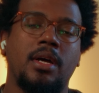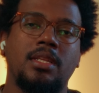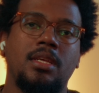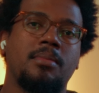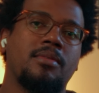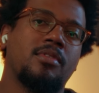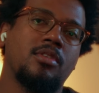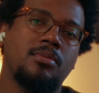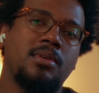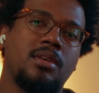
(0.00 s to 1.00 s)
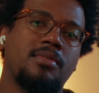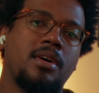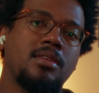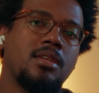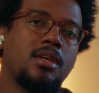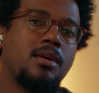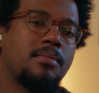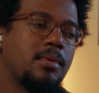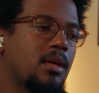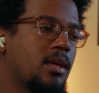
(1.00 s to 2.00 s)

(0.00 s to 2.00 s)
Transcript: I did my first PS5 setup.